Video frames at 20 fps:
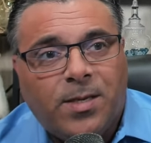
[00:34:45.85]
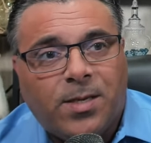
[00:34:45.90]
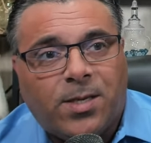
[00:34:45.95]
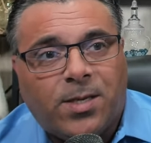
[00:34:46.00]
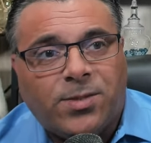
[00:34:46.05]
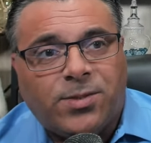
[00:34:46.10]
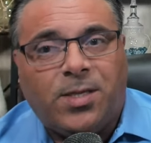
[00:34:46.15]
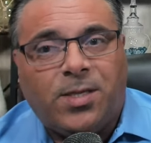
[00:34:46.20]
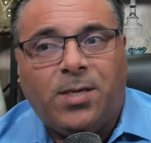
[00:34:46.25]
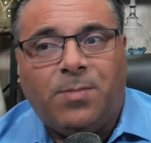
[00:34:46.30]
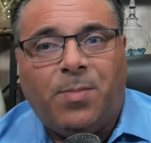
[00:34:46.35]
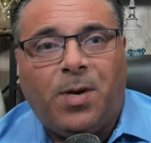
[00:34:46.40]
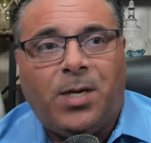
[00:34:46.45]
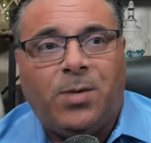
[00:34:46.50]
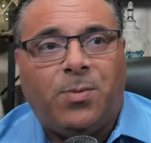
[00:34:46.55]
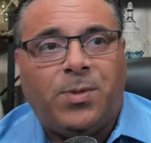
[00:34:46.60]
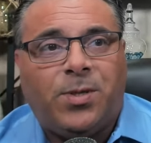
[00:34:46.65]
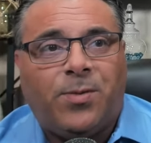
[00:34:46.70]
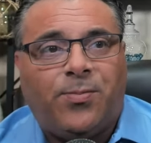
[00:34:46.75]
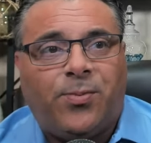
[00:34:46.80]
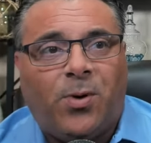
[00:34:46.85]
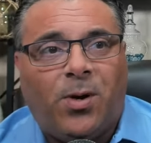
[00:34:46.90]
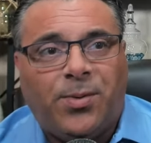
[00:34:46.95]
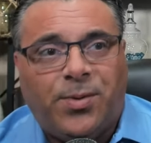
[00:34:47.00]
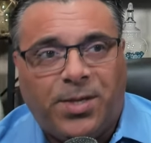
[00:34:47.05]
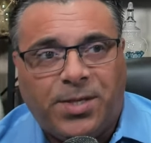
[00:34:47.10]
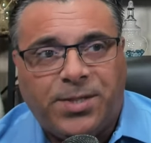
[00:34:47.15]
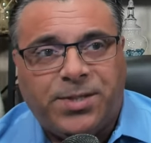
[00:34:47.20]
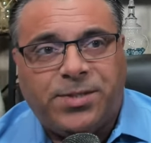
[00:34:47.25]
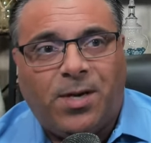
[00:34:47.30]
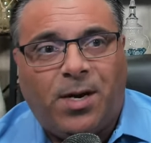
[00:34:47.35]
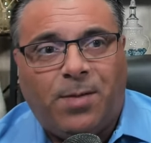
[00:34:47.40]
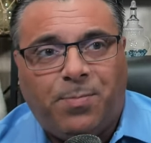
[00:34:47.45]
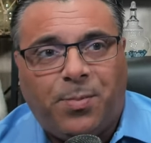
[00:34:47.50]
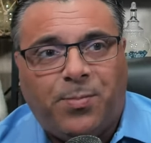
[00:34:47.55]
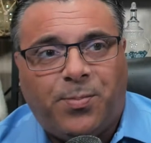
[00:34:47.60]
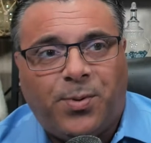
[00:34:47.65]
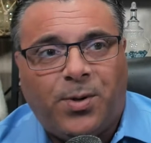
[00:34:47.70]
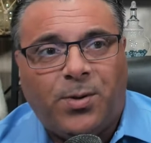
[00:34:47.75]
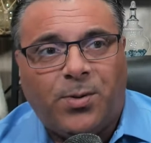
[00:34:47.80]
Because anybody would defraud this type
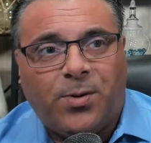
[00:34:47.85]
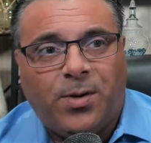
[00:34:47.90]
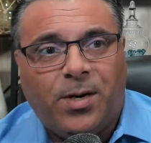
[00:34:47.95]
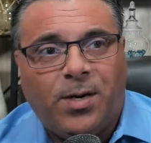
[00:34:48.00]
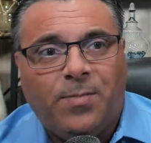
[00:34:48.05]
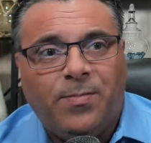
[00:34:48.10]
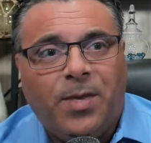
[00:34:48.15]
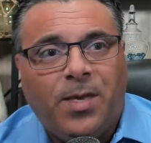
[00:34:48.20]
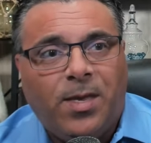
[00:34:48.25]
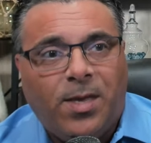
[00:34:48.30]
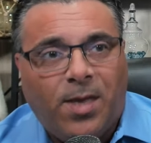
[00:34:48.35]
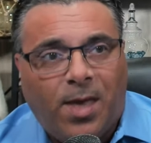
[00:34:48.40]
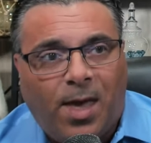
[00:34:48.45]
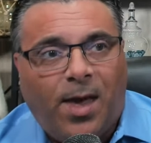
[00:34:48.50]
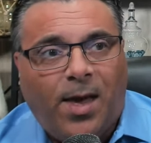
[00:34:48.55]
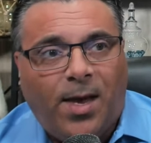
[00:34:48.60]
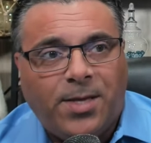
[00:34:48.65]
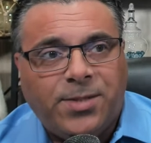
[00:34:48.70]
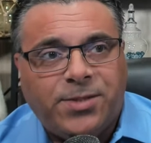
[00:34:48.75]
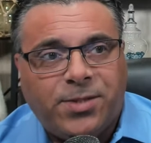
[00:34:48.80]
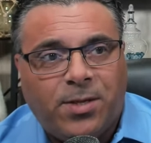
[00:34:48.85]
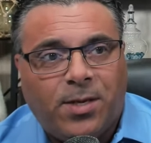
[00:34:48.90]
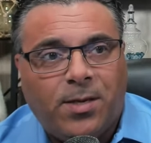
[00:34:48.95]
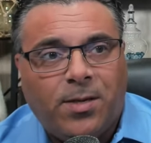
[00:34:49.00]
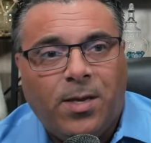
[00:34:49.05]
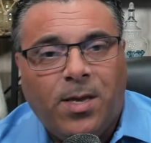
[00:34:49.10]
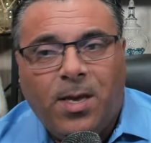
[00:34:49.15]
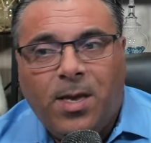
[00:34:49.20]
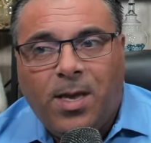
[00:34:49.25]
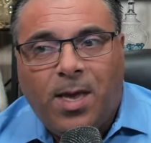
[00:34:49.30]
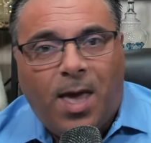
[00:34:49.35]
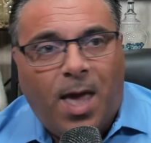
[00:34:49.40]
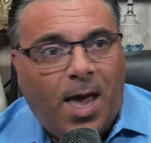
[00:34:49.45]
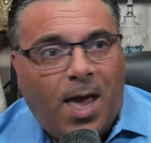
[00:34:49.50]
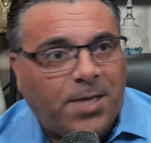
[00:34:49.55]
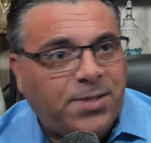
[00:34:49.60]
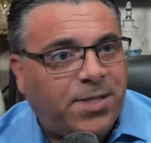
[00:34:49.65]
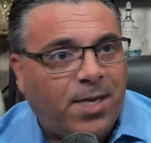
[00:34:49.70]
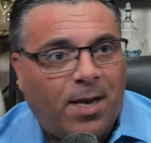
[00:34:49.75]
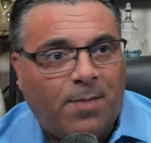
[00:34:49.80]
of program has to
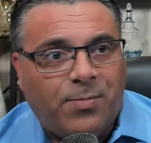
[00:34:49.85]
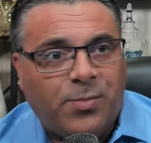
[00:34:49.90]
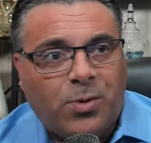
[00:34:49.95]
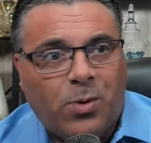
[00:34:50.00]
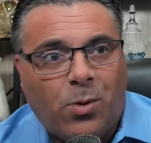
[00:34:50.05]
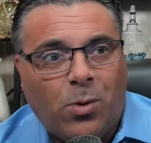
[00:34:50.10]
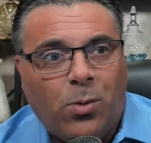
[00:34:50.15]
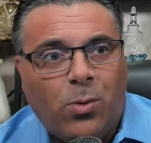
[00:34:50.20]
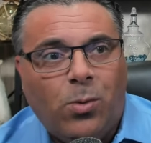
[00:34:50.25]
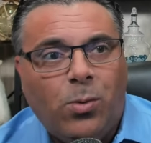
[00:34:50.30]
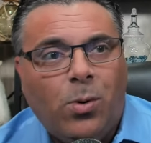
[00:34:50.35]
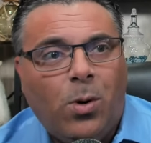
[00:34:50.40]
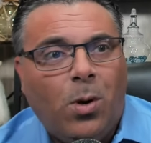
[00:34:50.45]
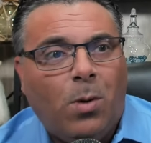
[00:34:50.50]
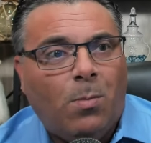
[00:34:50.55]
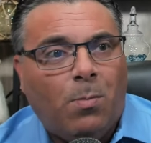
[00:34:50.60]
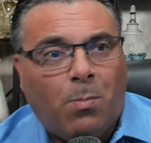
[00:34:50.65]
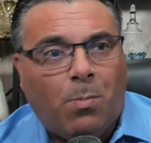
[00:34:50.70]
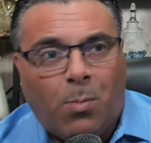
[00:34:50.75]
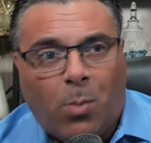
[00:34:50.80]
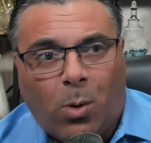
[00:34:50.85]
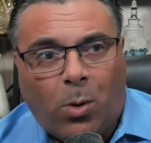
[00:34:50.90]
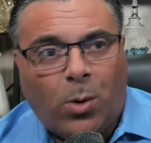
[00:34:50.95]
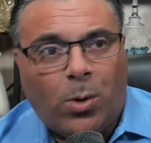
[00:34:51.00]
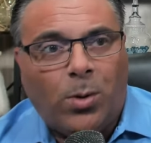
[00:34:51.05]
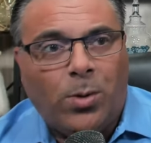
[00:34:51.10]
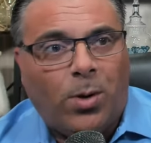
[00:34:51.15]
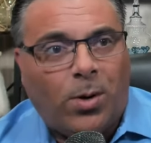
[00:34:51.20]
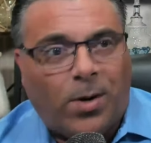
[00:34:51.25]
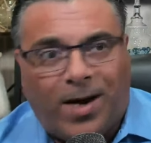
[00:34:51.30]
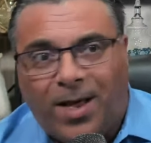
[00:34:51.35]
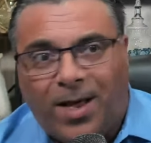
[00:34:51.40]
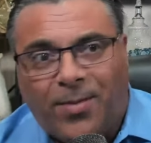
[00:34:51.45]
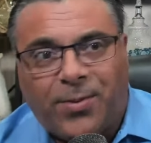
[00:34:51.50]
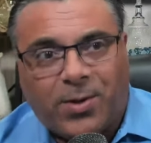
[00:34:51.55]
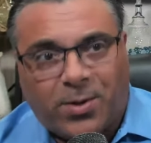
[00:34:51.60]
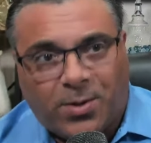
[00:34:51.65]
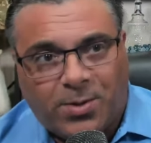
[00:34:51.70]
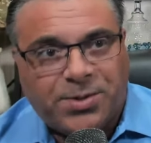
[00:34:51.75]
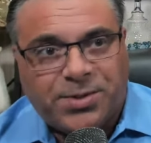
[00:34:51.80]
has to have no moral or
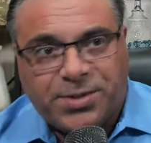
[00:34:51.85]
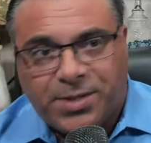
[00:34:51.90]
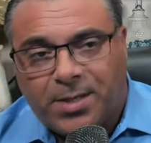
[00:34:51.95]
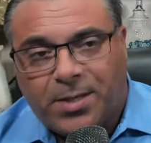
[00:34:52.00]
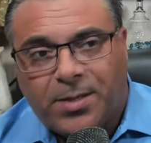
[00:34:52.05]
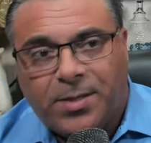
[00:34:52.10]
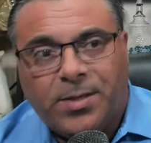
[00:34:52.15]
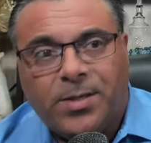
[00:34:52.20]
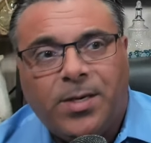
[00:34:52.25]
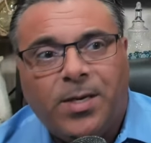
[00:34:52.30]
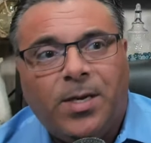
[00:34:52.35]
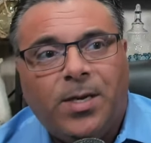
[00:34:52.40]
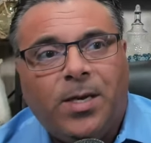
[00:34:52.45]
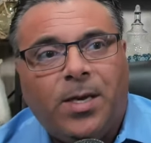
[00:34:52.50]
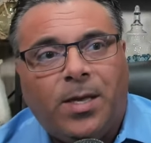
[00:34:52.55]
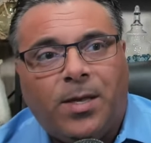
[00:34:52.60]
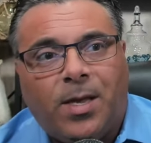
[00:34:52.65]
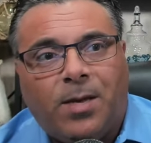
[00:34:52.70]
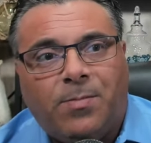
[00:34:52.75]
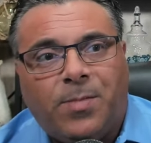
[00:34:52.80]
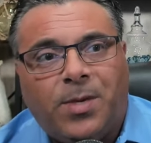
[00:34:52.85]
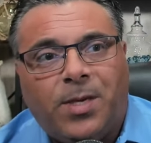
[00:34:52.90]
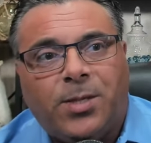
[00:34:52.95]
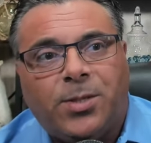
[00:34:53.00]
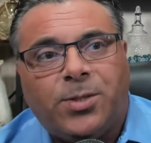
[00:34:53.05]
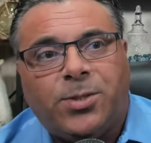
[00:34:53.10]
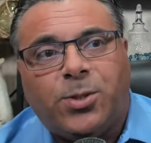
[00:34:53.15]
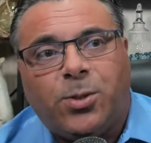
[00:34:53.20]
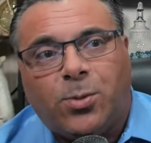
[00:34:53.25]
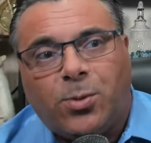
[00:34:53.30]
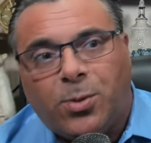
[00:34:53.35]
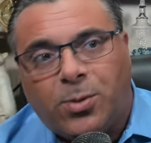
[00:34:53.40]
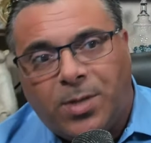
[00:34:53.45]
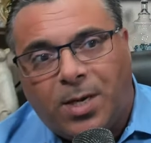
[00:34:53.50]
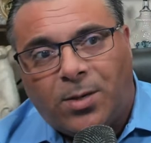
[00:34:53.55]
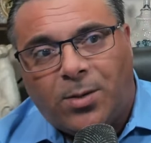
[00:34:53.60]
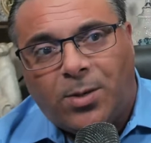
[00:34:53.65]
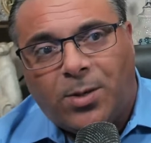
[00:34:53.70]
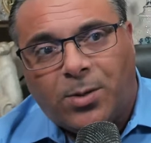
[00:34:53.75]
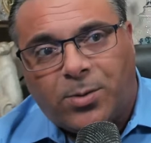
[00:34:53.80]
ethical center. And that means you're
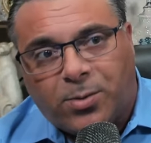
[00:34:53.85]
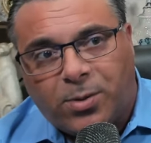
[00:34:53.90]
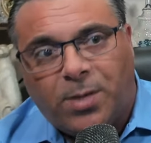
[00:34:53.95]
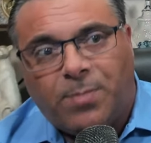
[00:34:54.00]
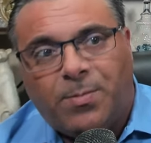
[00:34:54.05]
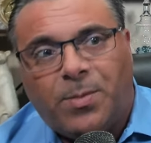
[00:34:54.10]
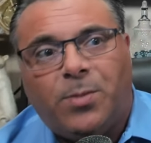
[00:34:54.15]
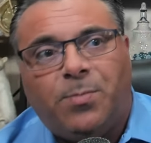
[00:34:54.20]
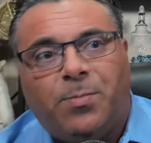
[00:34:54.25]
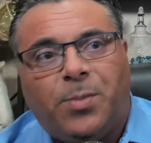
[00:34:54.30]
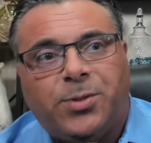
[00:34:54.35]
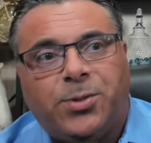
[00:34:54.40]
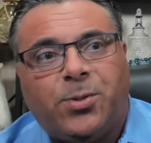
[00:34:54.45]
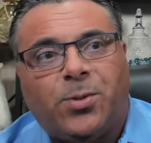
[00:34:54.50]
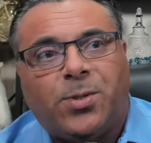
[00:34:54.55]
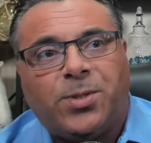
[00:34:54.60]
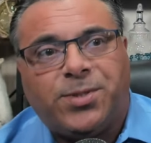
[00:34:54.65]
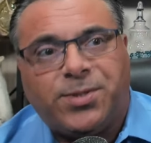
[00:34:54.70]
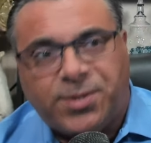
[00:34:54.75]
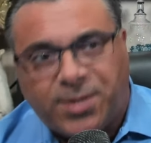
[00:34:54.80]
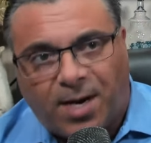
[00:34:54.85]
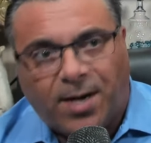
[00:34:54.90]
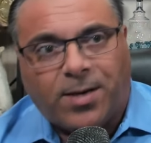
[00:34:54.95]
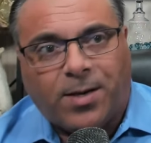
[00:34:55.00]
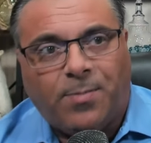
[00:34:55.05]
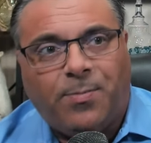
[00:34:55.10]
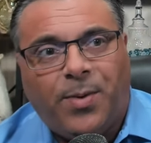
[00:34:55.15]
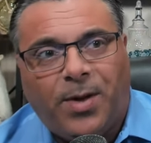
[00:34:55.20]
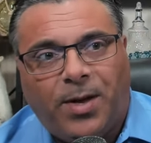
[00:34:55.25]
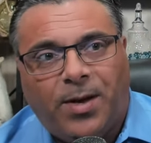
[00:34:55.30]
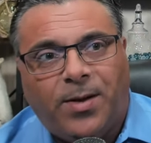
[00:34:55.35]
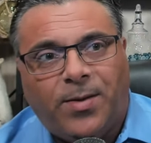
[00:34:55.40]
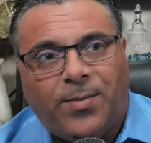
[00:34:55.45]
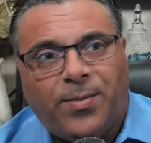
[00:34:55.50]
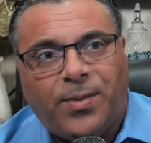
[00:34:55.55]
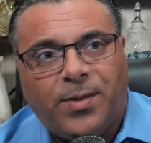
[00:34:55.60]
not only a criminal, but you're a psychopath.